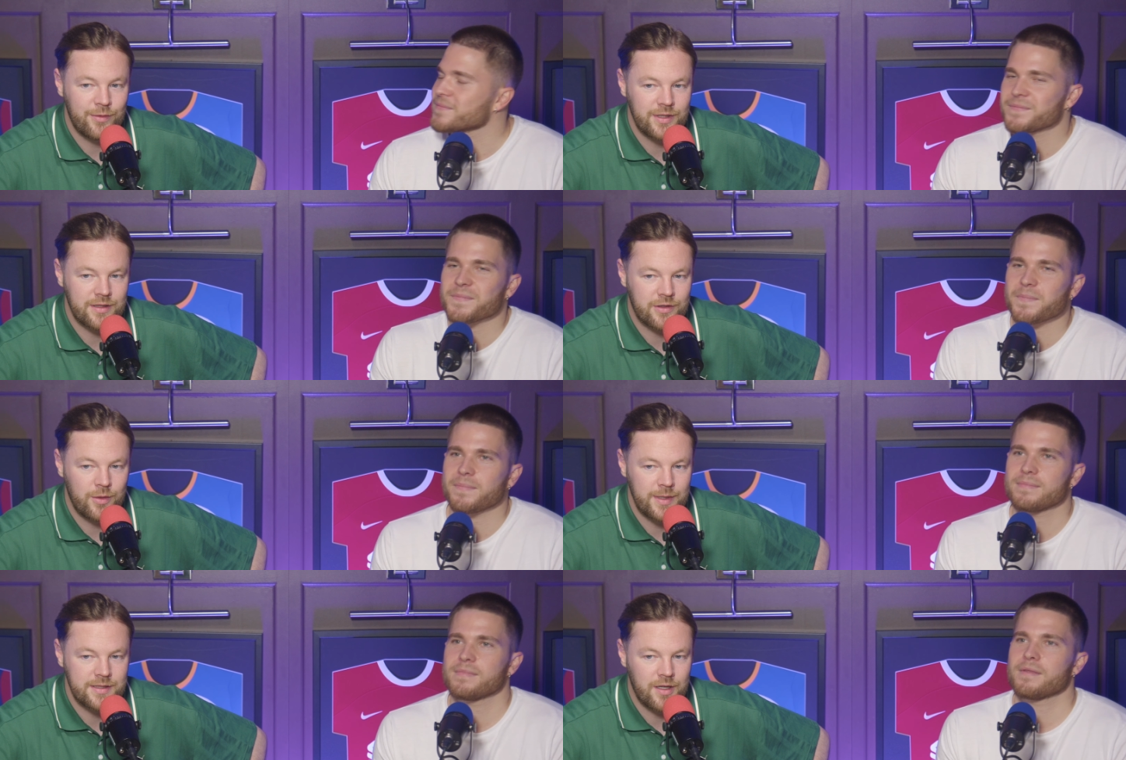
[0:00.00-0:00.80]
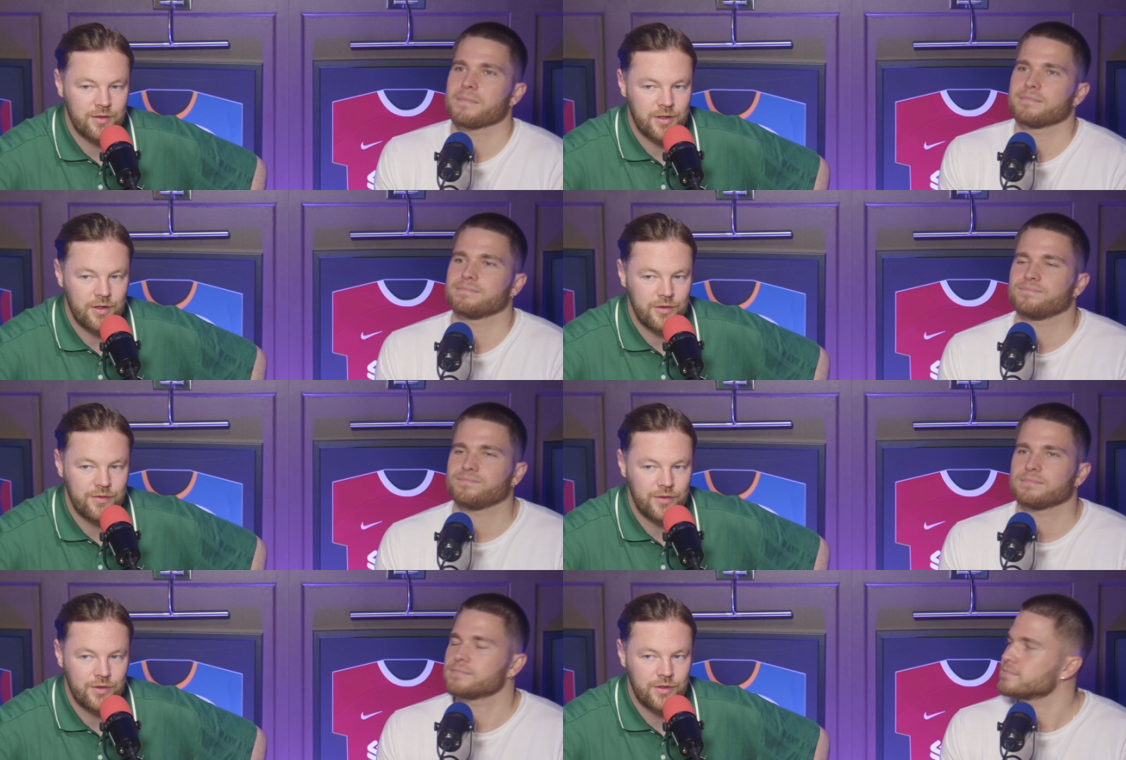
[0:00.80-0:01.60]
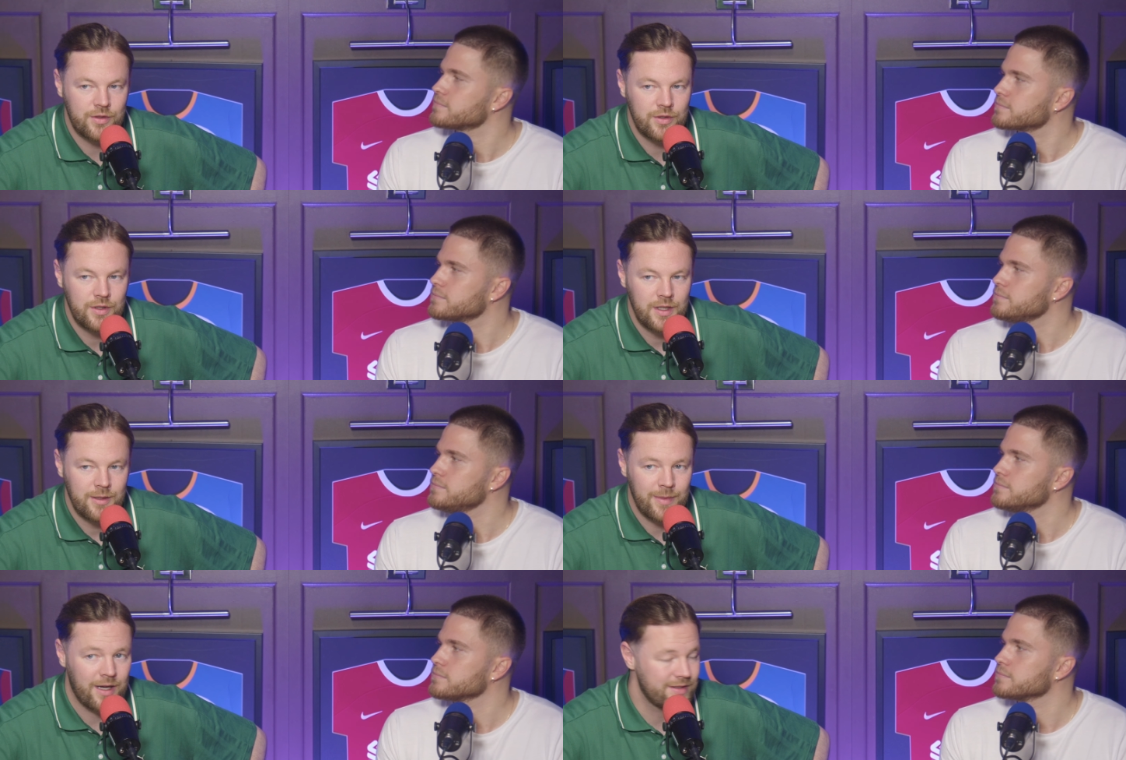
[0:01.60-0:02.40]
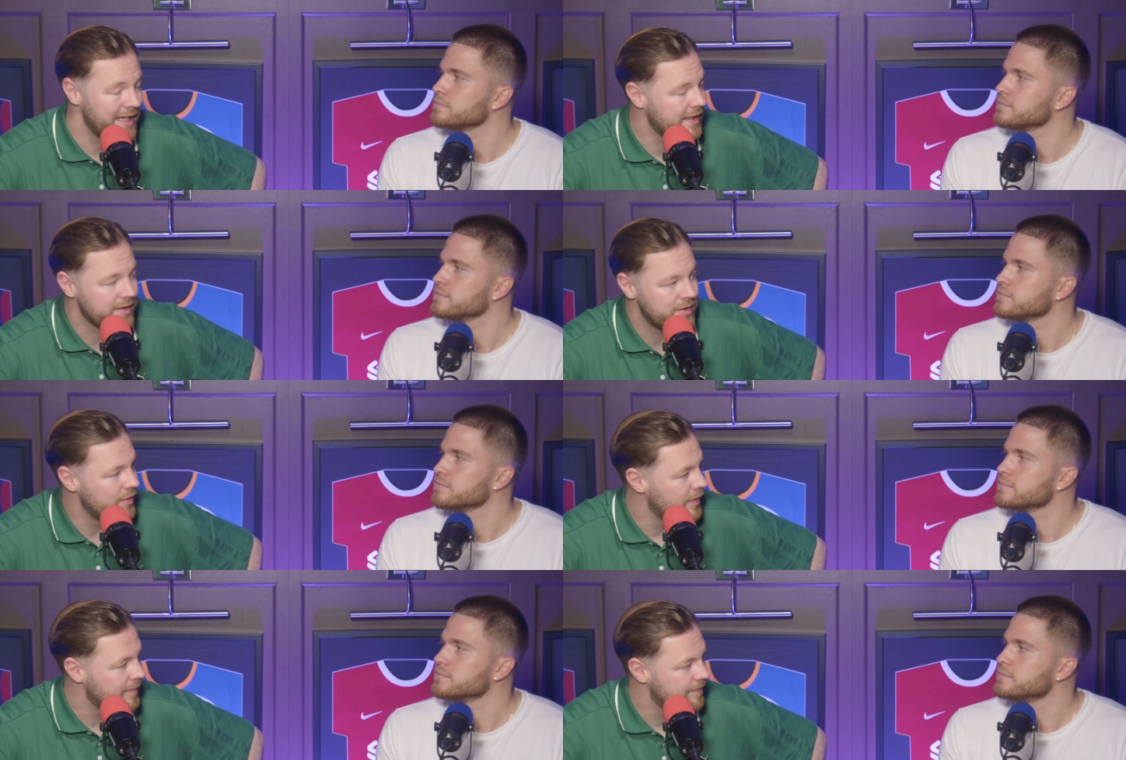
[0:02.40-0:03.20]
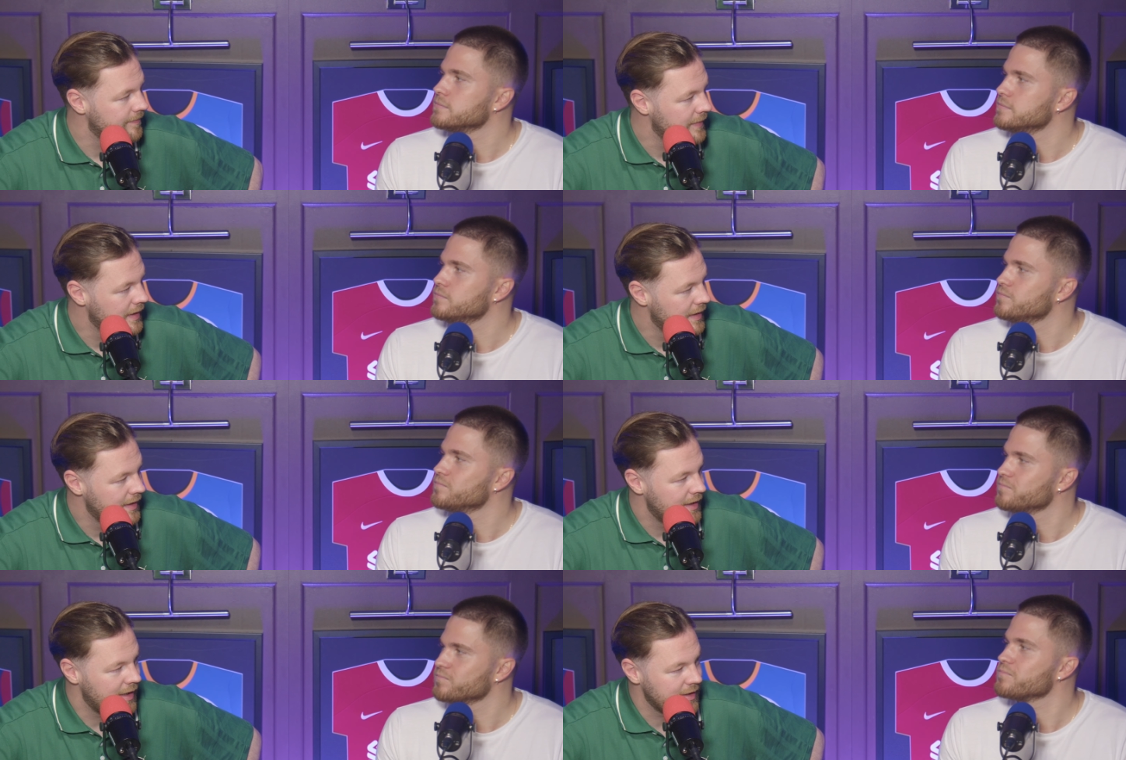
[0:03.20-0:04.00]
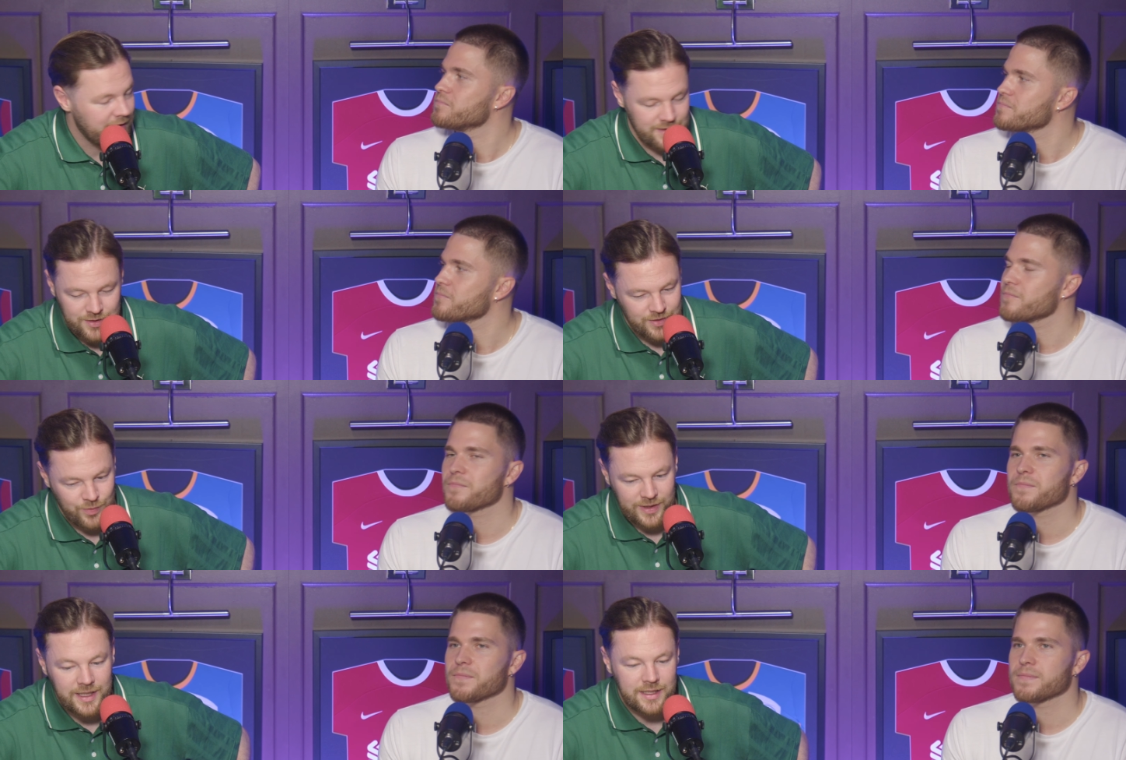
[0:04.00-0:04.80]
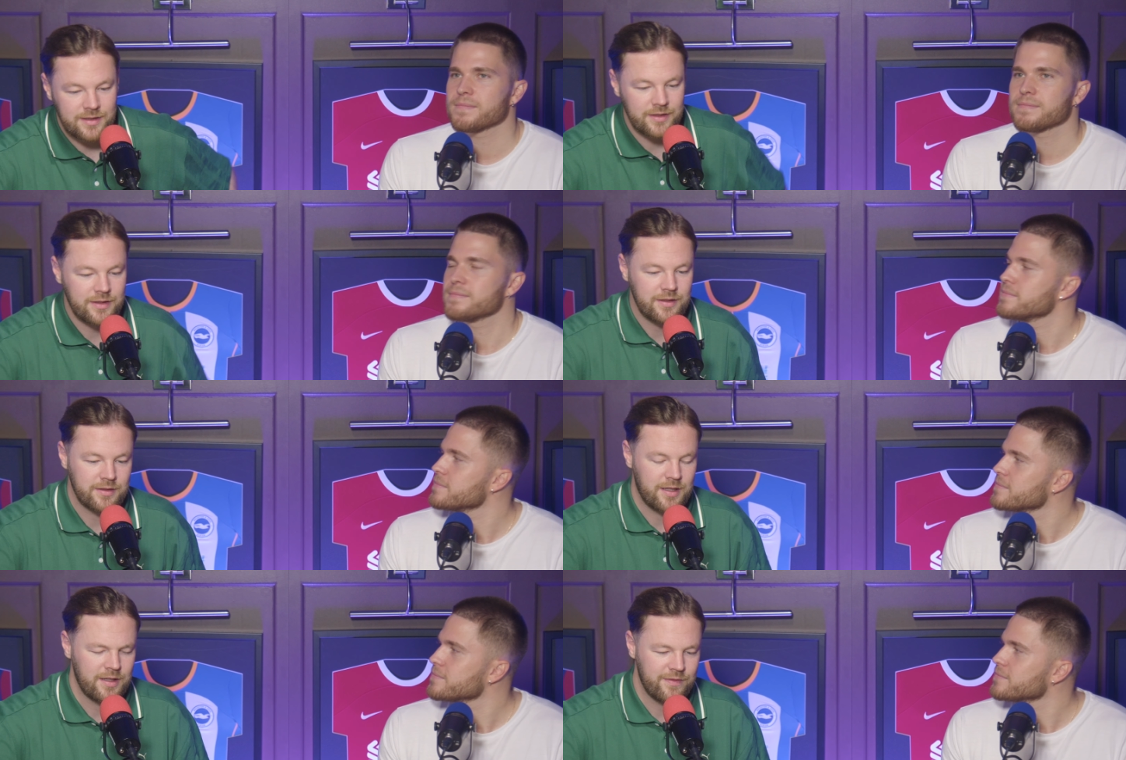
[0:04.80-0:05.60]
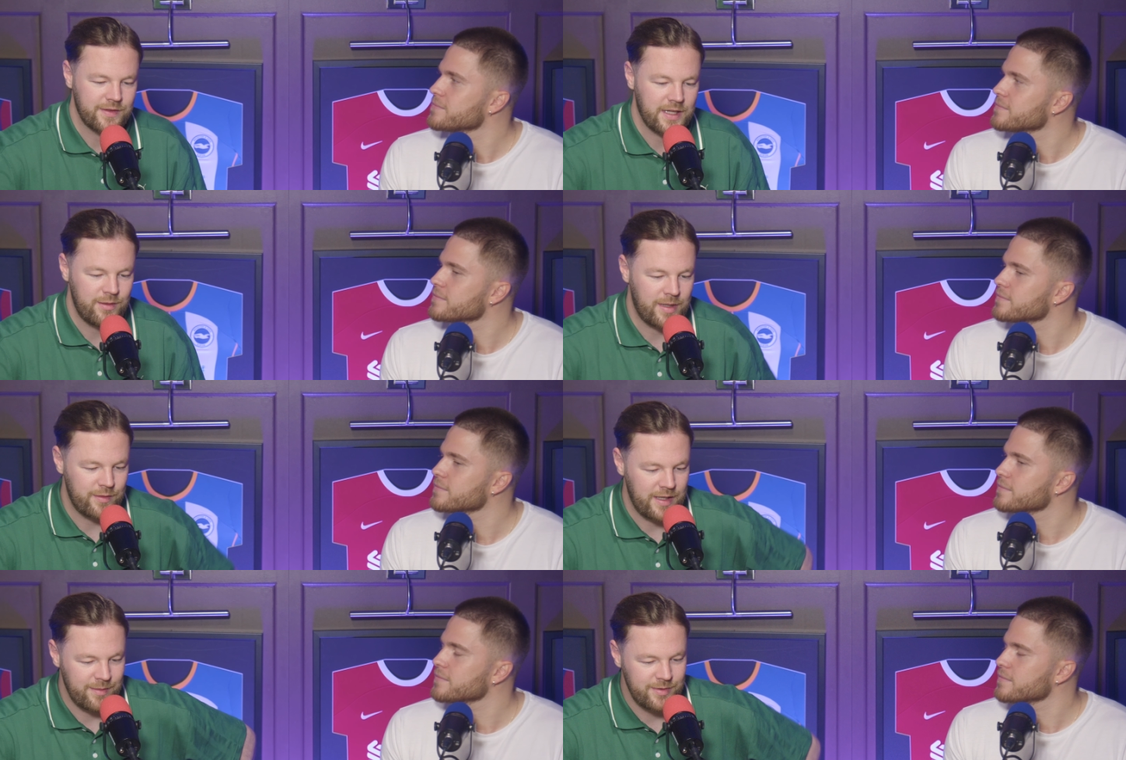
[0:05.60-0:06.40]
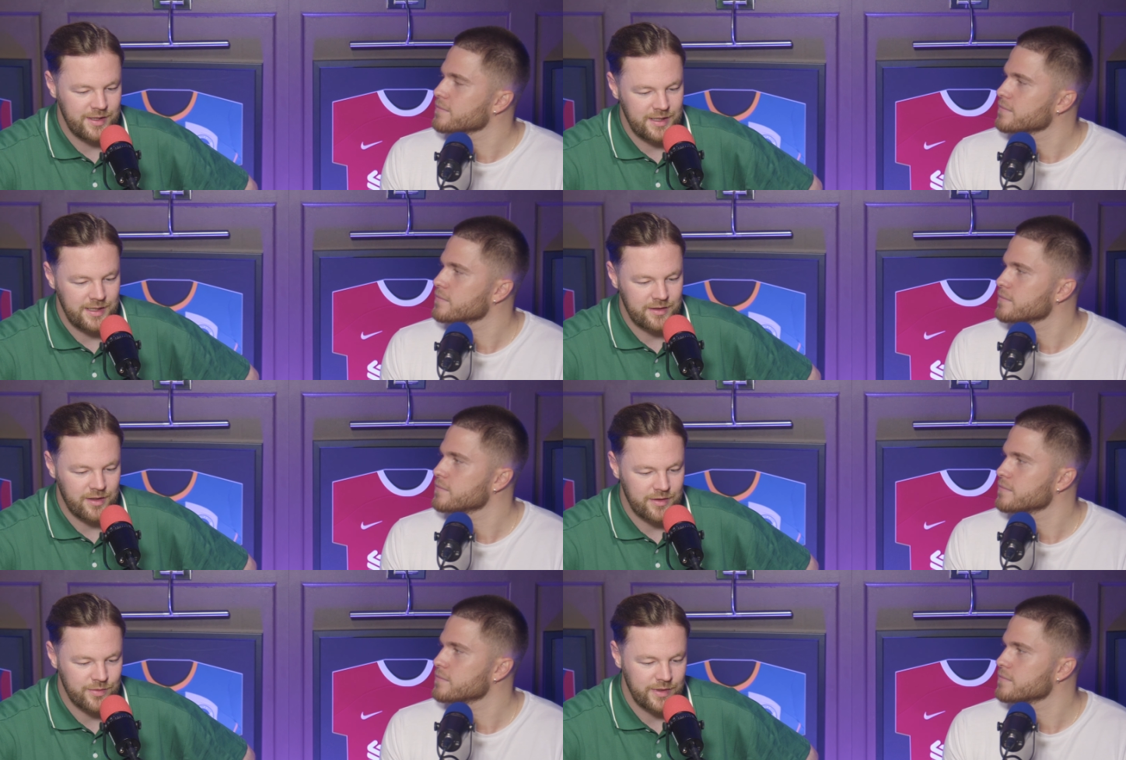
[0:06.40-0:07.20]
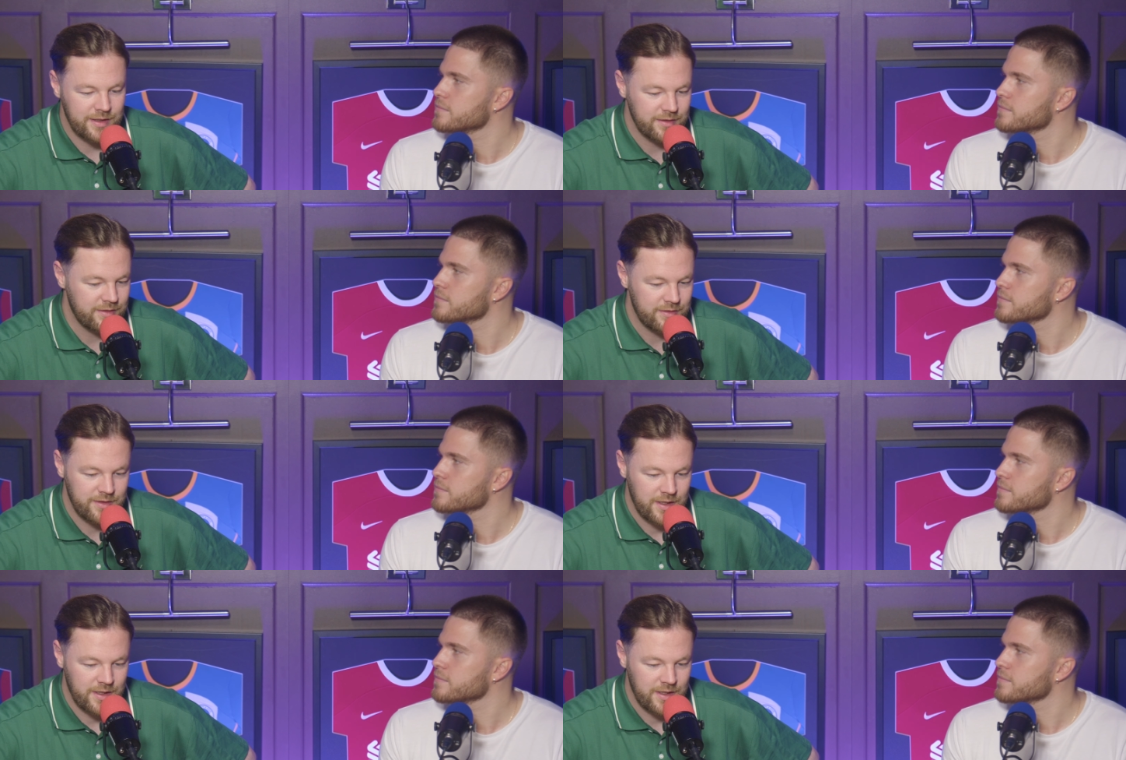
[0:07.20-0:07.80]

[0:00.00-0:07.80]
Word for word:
Speaker 1: one in the comments. I'll go for, mate, I'll take a 2-1. We need to kind of forget about what happened in the league last week and